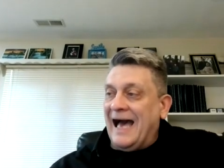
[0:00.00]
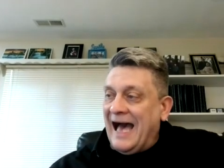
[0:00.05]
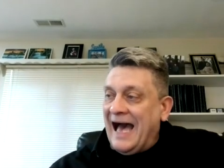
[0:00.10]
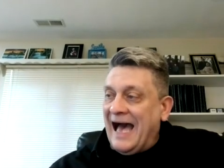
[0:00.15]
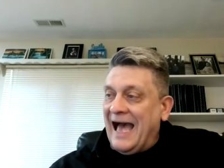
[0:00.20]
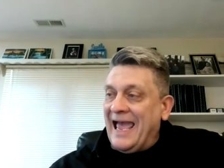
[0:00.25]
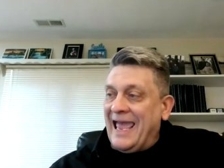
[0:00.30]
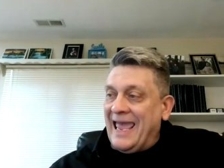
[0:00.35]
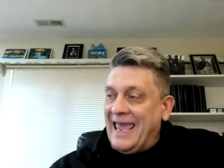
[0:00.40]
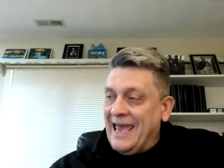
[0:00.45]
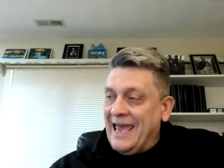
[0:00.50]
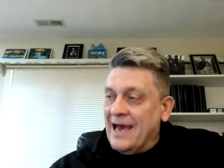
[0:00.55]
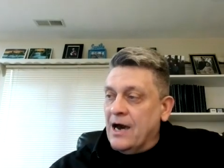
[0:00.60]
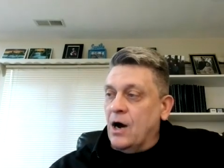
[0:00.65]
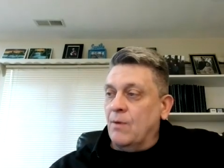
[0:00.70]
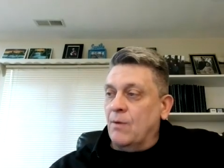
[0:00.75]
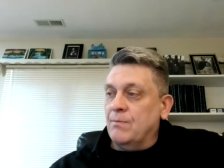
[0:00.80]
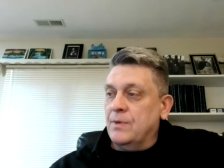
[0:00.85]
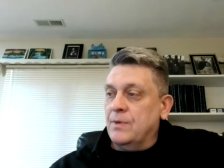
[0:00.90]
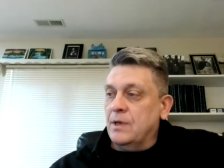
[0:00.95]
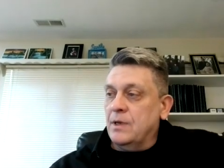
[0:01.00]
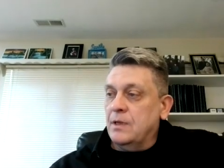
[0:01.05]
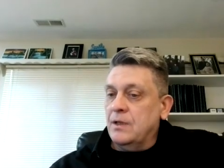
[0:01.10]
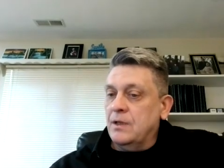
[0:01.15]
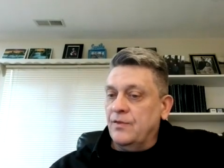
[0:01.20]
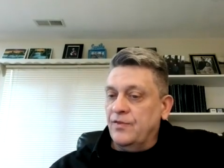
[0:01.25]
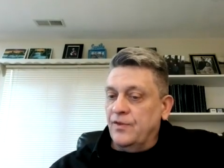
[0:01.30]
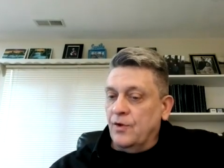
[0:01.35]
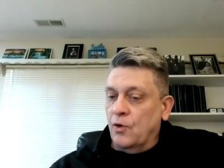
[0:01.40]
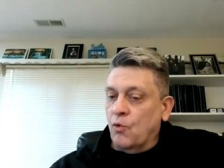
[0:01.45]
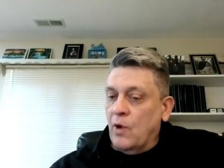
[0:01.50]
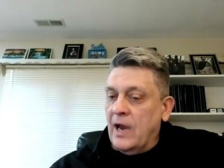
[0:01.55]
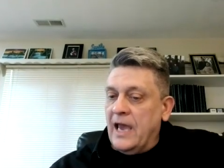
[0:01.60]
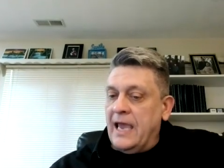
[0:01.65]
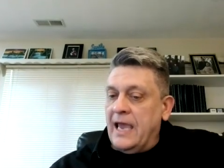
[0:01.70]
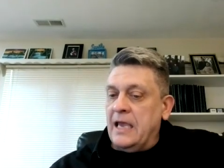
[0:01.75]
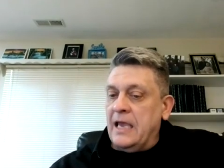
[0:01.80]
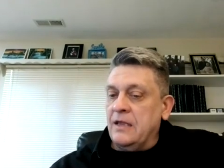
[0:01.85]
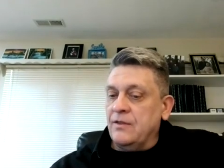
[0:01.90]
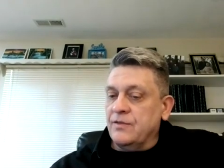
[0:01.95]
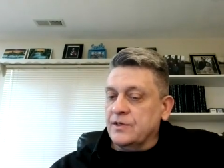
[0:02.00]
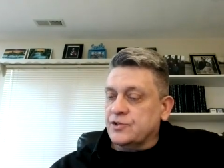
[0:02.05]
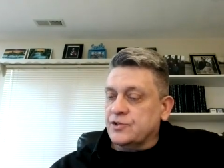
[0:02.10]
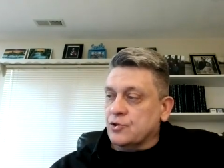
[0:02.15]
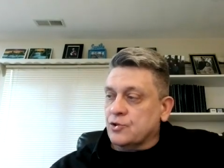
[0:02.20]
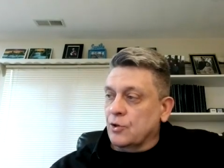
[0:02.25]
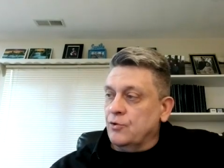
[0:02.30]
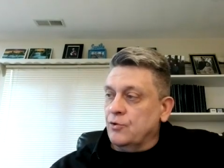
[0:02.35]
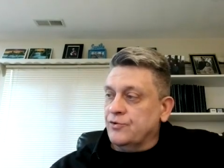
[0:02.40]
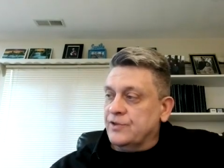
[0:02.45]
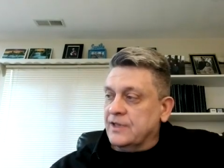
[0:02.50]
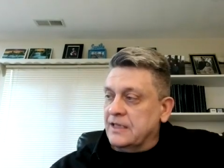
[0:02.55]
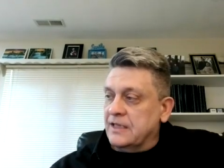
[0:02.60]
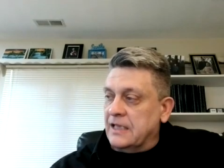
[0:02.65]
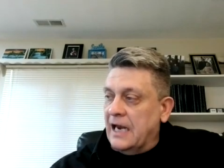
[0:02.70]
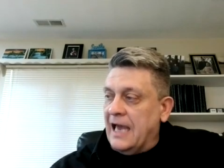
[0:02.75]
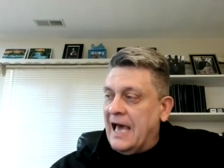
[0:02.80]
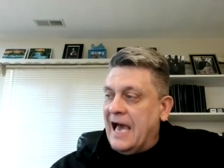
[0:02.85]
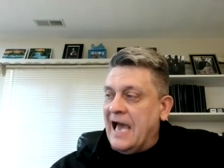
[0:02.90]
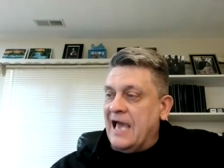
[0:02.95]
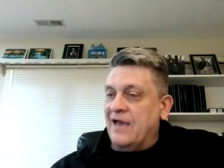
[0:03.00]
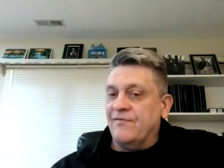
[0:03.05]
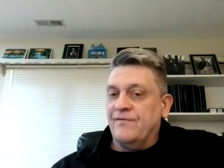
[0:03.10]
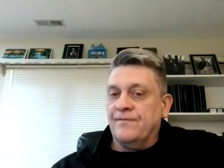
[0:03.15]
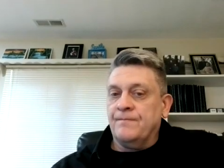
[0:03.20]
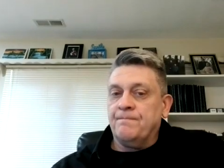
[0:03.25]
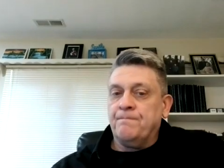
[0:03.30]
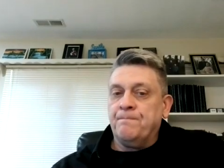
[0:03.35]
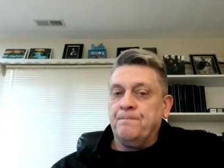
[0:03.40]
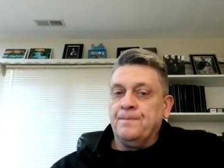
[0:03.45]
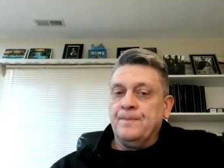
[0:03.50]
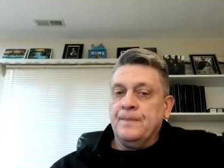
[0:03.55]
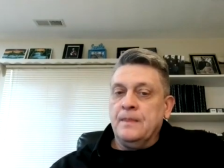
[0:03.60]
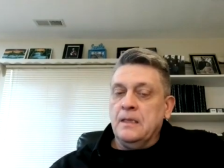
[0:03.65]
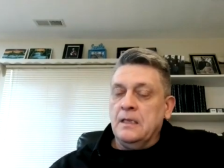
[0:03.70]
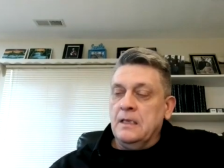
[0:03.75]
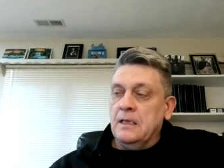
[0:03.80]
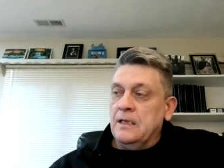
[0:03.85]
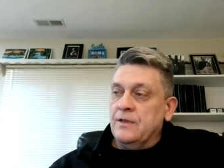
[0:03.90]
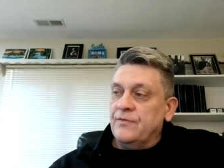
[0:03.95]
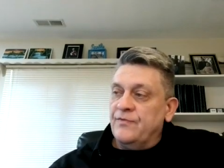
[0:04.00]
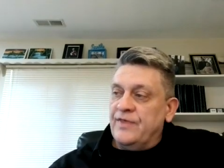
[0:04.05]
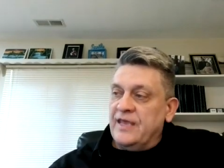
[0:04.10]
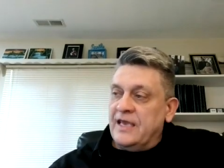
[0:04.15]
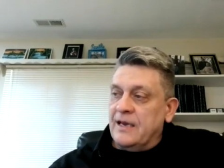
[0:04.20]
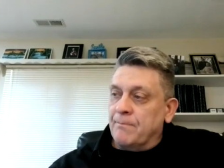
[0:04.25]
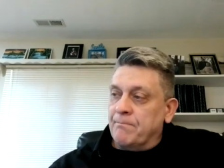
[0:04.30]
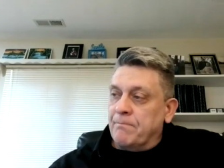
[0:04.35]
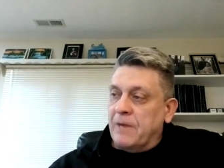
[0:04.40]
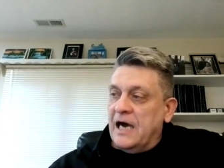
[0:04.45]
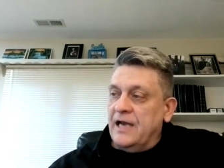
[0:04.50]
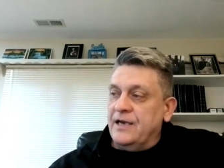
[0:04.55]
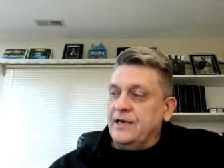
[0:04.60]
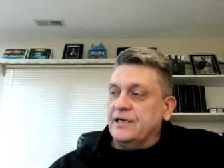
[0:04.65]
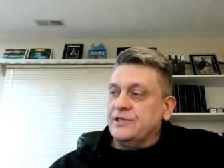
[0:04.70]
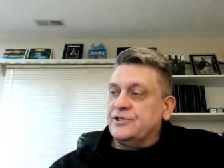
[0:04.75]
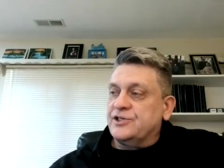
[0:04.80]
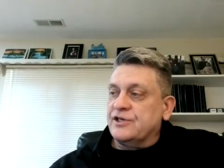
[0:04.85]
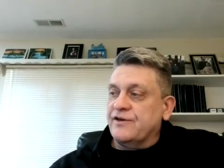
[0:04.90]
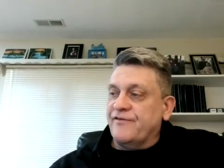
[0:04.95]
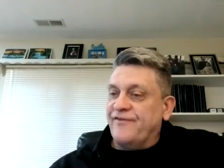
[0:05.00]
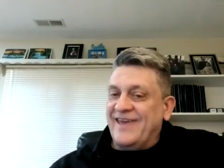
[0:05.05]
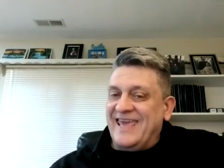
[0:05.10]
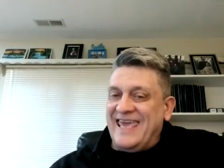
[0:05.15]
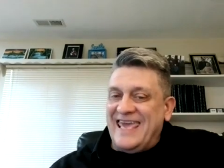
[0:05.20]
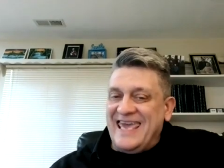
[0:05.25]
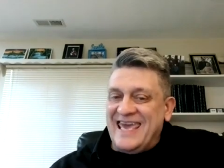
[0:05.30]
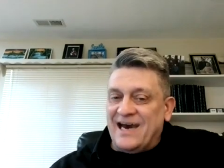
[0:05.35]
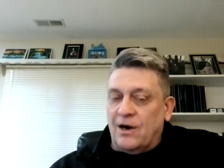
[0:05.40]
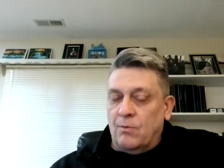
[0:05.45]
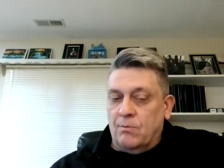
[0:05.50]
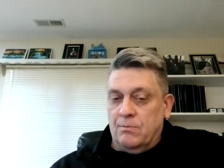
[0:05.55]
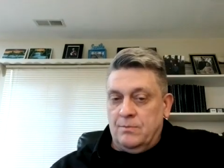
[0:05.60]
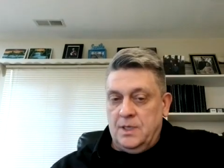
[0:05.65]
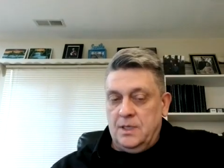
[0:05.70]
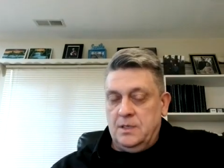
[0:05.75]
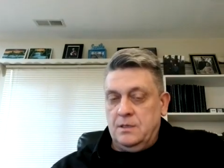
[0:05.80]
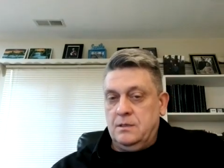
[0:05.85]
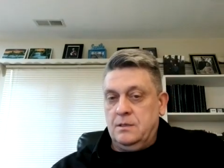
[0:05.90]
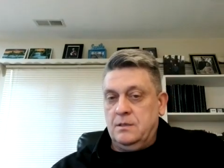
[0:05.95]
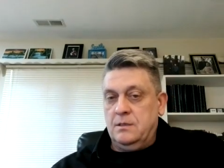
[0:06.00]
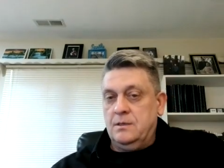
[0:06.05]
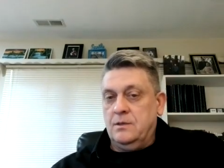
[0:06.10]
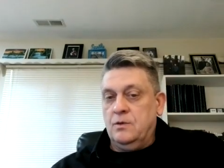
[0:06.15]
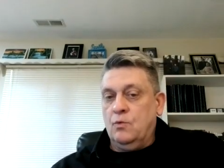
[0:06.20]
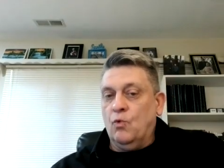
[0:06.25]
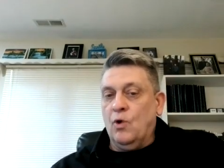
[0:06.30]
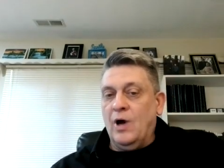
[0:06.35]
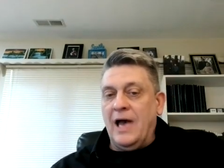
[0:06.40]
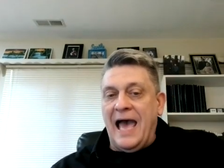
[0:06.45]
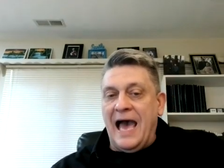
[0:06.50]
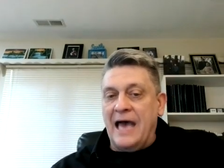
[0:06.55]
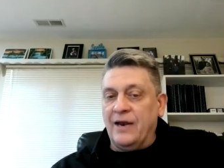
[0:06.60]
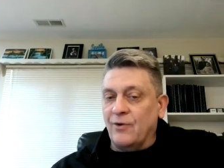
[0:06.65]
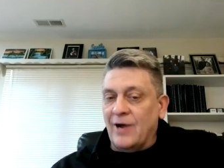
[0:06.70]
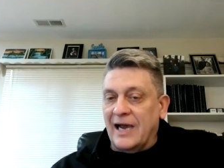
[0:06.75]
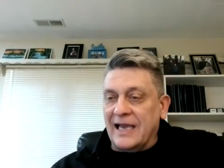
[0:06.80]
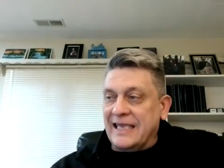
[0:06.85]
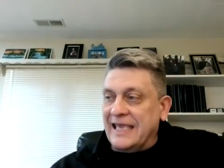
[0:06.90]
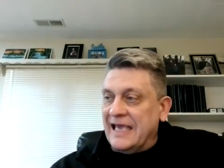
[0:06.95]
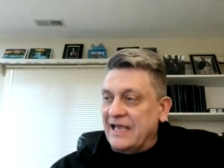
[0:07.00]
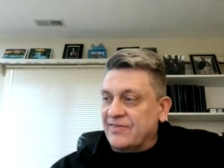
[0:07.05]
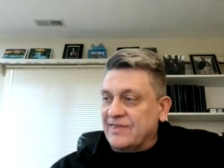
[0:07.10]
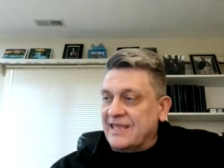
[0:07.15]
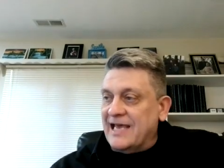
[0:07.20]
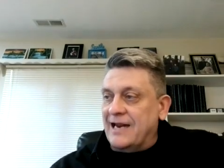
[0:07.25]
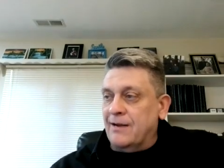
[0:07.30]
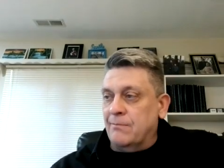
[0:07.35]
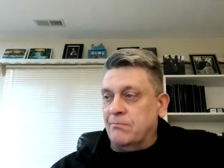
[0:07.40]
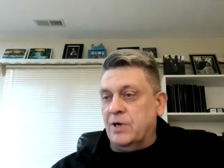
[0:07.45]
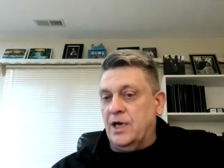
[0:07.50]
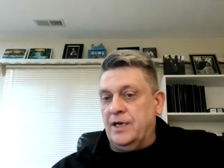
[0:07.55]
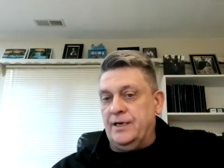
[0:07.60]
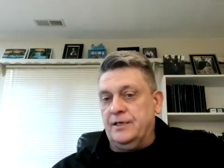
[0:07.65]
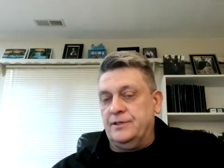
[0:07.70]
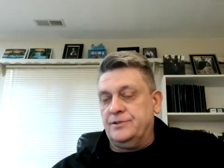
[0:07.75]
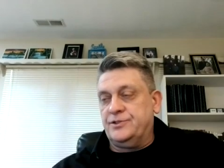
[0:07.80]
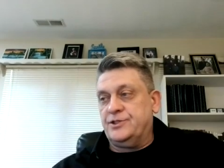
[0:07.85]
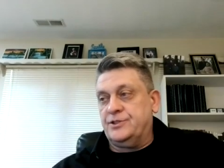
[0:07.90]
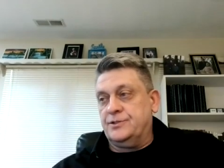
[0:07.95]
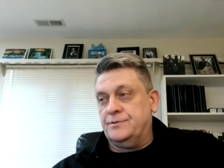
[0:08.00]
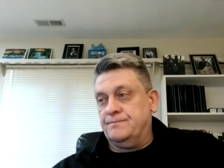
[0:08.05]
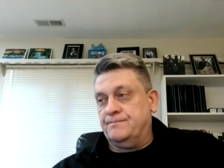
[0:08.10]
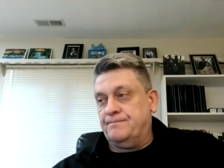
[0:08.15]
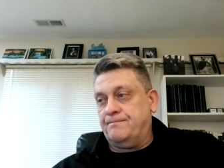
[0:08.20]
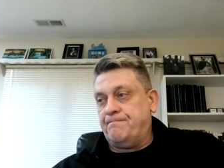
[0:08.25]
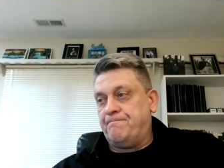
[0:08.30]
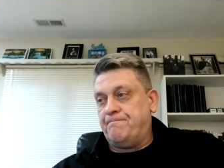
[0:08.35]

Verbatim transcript: I am the way, the truth, and the life, the abundance of him. Well, how do I get that abundance?